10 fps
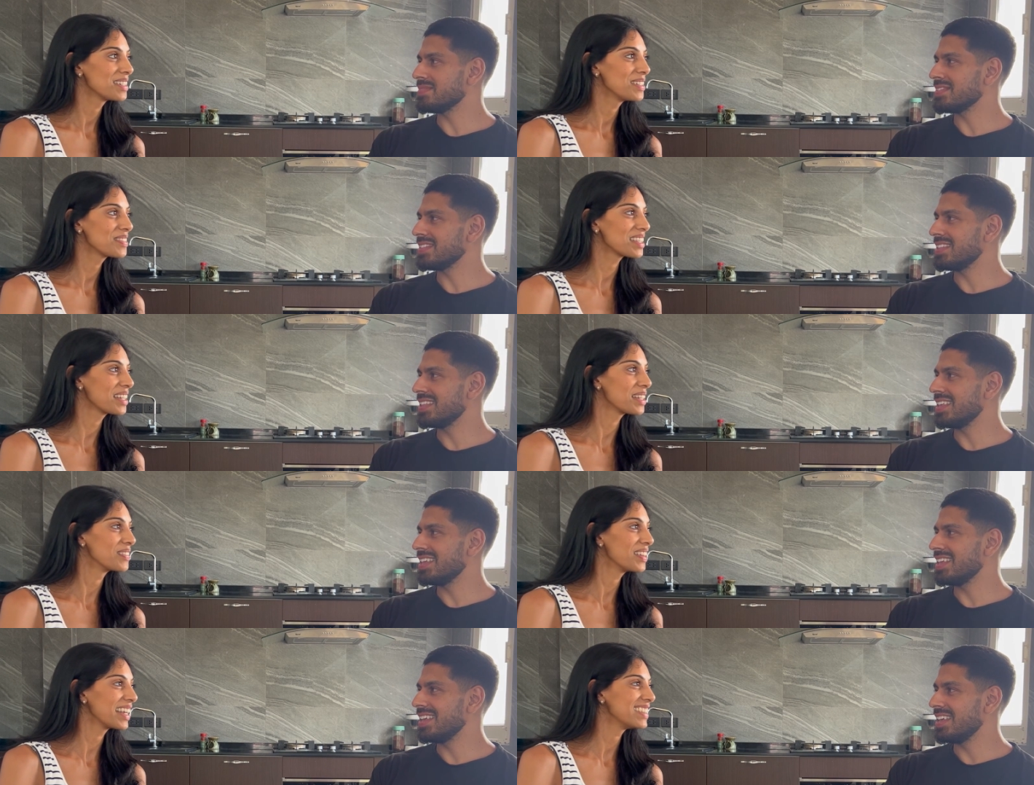Speaker 1: I was thinking
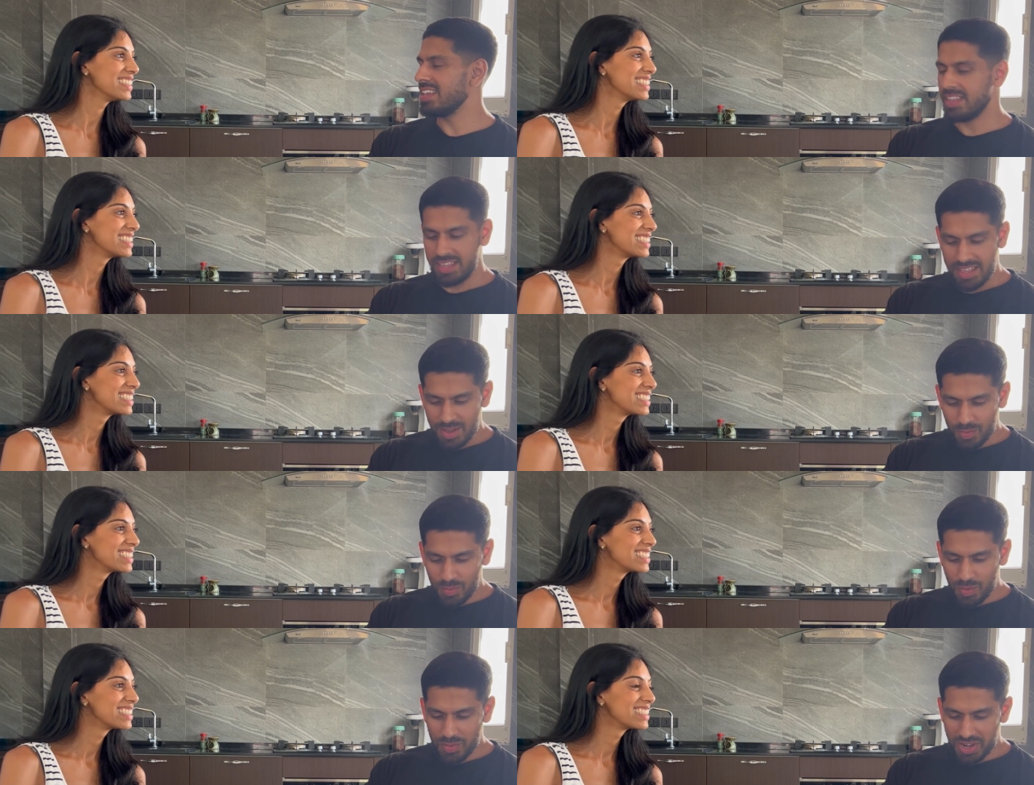about that.
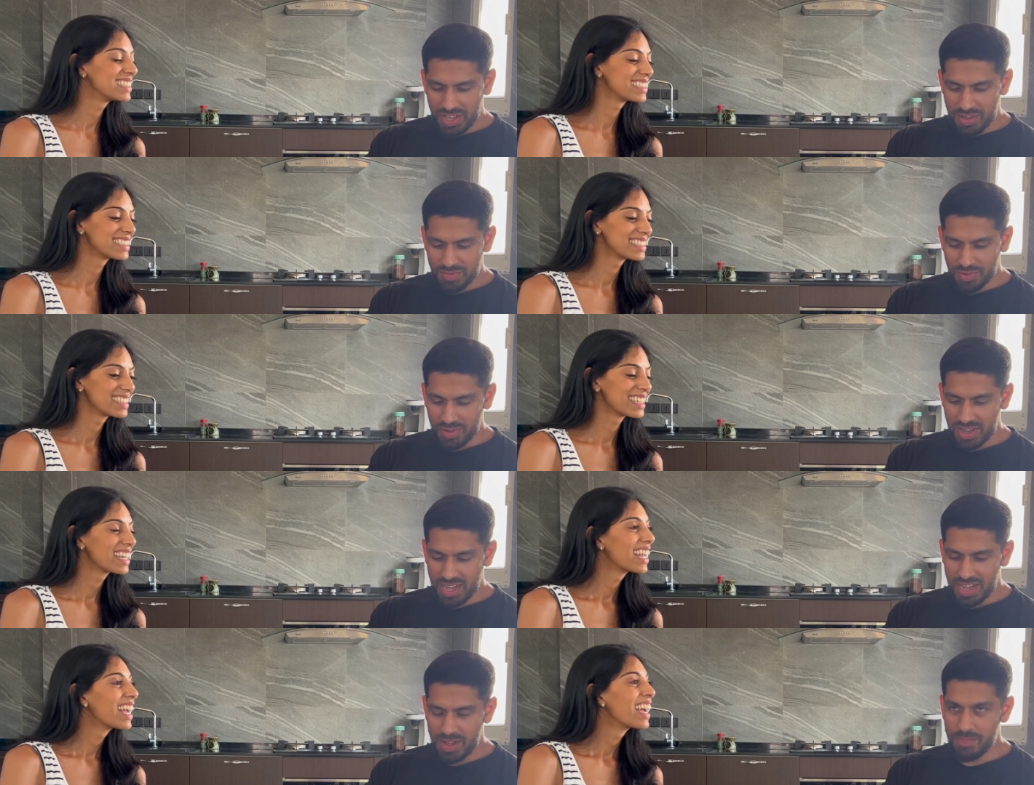
Speaker 2: What would I go for?
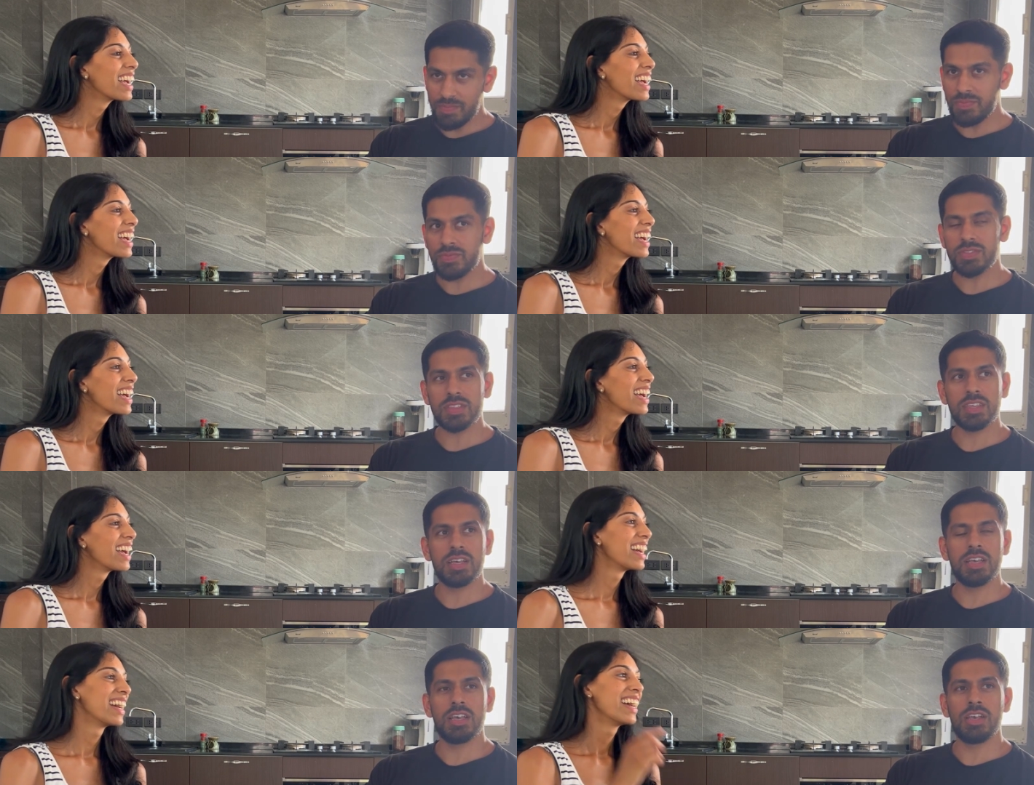Um,
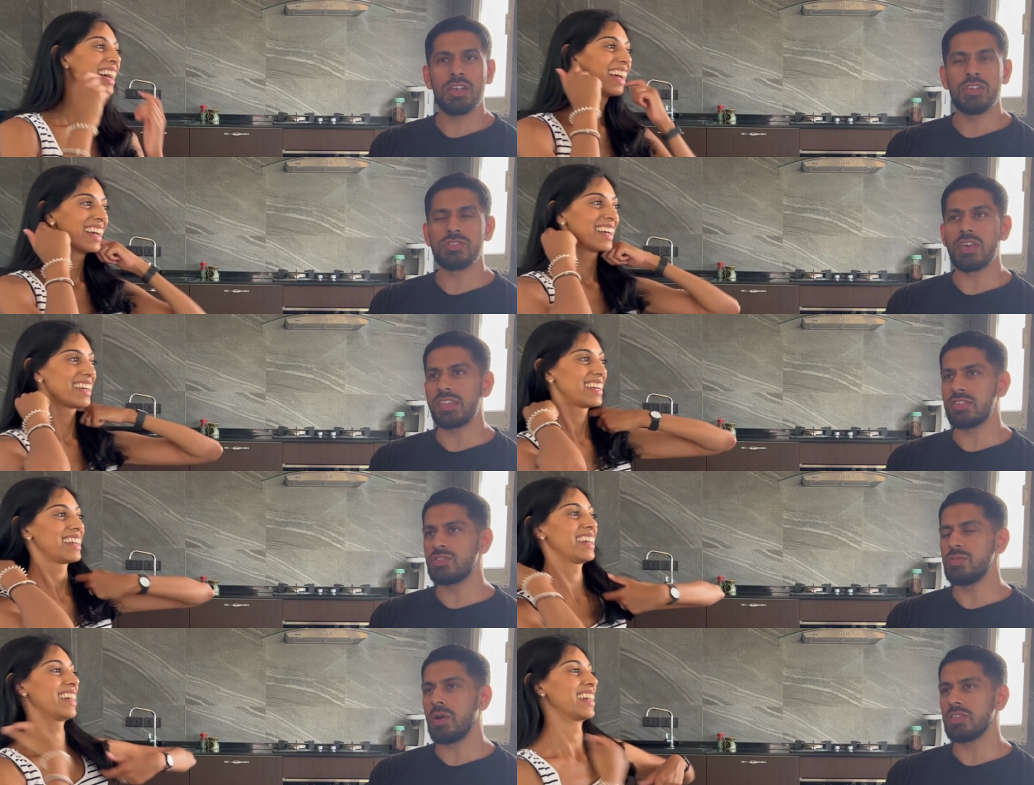so I think there's
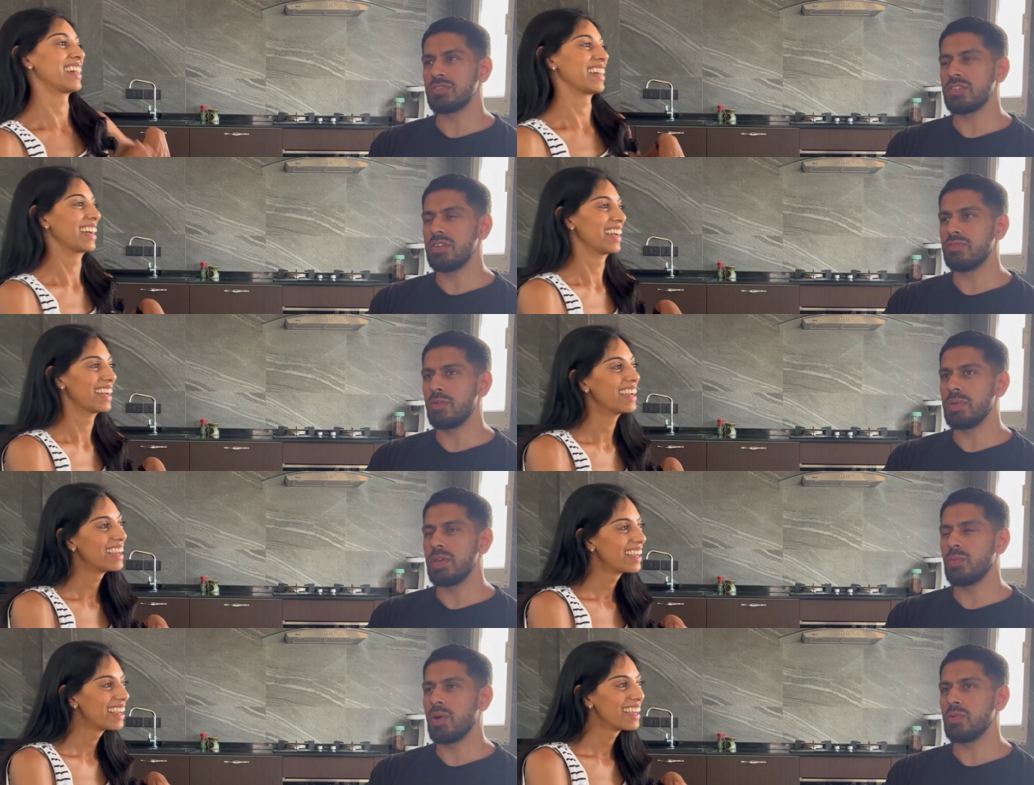two parts to it for
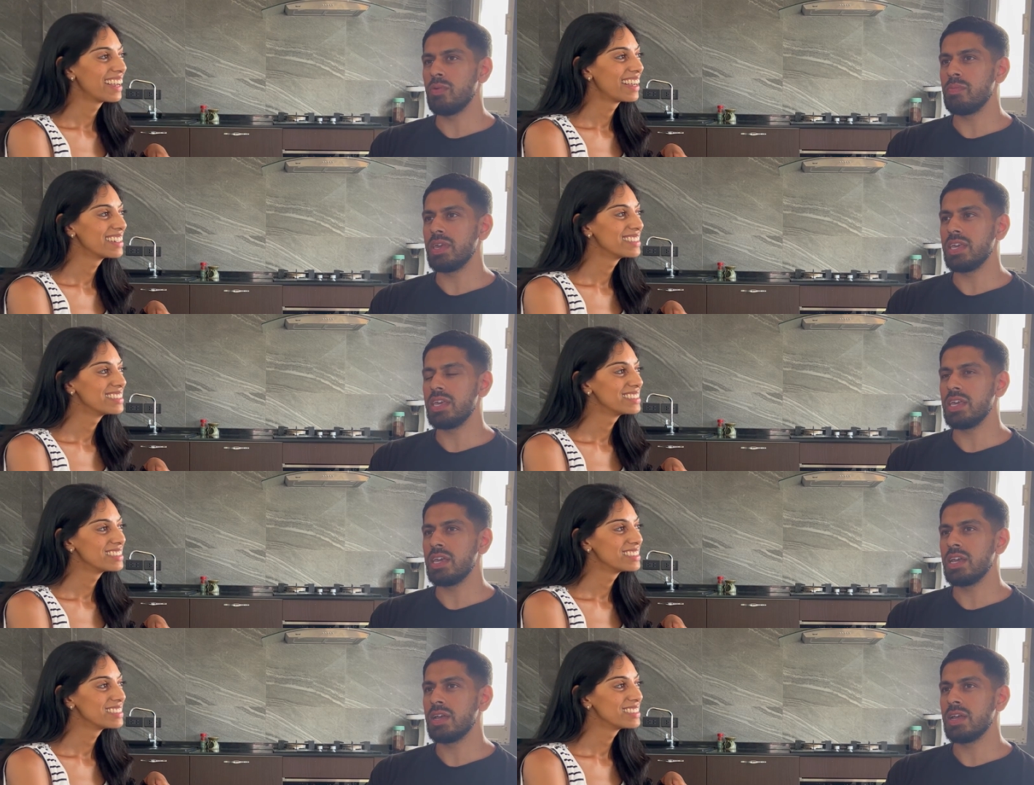me. One would be